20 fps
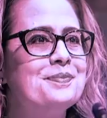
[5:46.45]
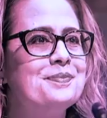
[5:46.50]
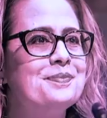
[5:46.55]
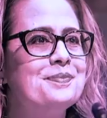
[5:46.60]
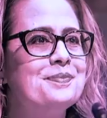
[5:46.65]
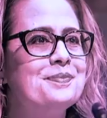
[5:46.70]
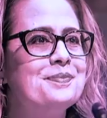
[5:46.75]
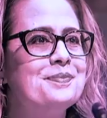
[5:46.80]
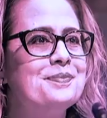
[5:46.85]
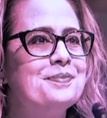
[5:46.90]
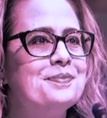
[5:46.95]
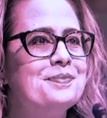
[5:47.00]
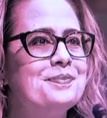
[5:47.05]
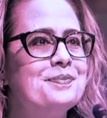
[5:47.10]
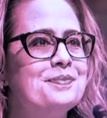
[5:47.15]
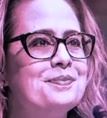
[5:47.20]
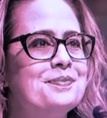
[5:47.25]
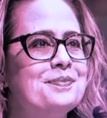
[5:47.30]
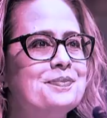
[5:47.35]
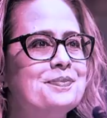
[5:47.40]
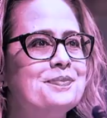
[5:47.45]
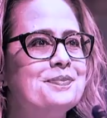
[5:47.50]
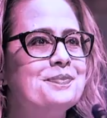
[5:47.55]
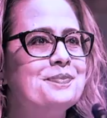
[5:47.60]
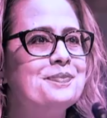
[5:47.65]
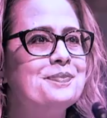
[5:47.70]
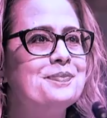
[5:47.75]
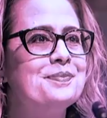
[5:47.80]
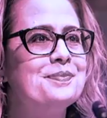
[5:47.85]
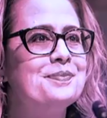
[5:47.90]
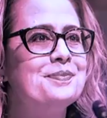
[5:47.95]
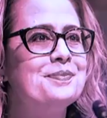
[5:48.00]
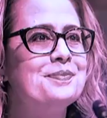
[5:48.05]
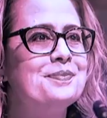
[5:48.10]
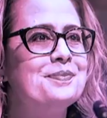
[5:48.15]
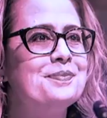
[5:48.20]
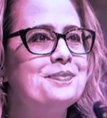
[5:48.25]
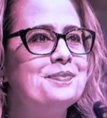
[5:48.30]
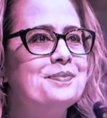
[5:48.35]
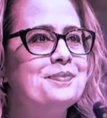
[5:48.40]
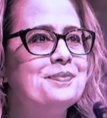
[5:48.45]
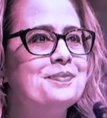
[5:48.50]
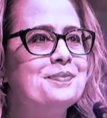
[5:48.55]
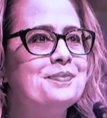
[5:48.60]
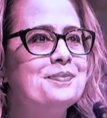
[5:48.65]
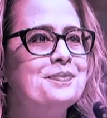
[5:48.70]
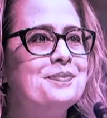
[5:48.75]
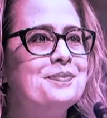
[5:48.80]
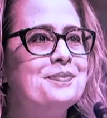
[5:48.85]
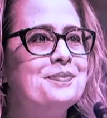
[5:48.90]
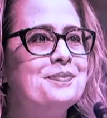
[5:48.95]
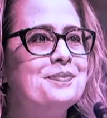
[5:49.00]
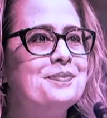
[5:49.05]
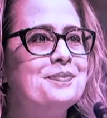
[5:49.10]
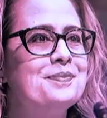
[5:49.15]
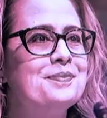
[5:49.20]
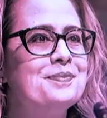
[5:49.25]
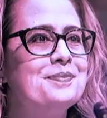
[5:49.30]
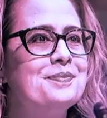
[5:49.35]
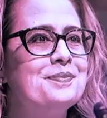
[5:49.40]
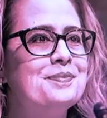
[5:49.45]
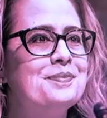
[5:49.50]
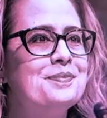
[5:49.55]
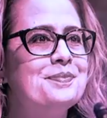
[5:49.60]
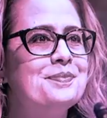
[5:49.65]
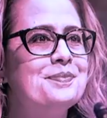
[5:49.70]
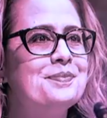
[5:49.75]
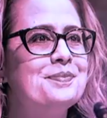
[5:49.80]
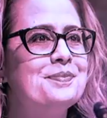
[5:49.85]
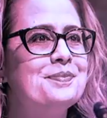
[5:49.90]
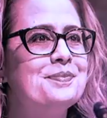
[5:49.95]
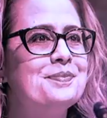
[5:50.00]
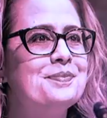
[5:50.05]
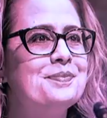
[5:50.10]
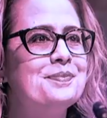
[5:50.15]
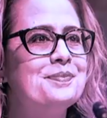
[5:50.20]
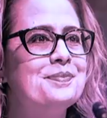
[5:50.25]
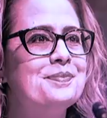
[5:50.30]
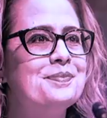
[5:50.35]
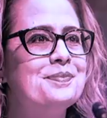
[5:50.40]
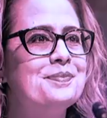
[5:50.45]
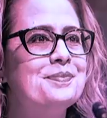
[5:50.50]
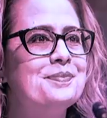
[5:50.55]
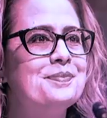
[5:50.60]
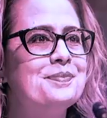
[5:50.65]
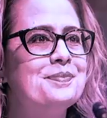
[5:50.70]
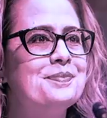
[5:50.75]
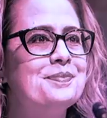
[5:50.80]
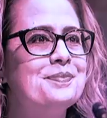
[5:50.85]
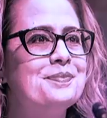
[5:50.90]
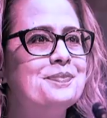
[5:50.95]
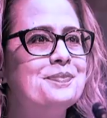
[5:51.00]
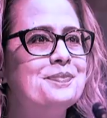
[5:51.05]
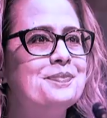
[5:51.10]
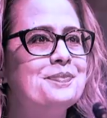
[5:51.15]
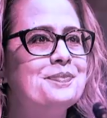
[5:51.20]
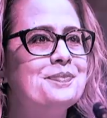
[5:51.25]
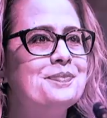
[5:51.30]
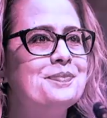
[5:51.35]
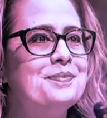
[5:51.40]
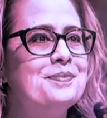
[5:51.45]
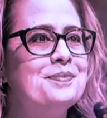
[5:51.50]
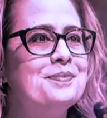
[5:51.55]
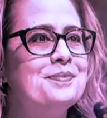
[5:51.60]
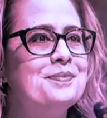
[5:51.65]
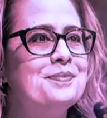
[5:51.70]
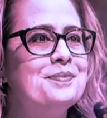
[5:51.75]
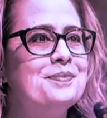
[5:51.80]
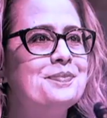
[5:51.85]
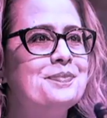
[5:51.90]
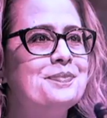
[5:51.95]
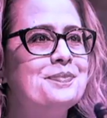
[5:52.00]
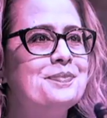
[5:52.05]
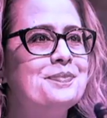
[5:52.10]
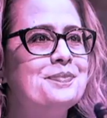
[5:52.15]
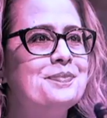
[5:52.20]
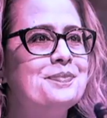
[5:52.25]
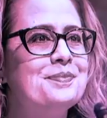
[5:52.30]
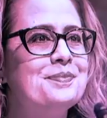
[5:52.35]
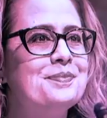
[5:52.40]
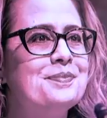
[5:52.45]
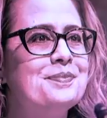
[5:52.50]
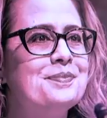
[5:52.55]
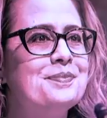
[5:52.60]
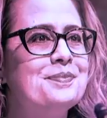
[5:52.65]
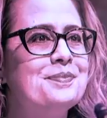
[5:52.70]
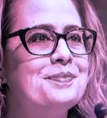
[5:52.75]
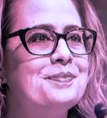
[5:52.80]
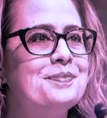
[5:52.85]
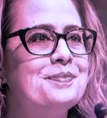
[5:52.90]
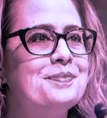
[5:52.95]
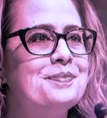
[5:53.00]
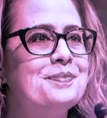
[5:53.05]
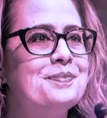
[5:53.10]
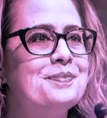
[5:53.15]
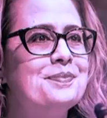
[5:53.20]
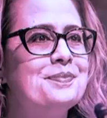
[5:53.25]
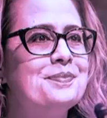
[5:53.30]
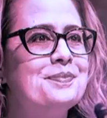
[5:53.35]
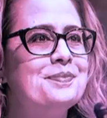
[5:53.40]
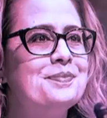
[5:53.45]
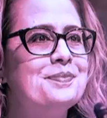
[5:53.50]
[no speech]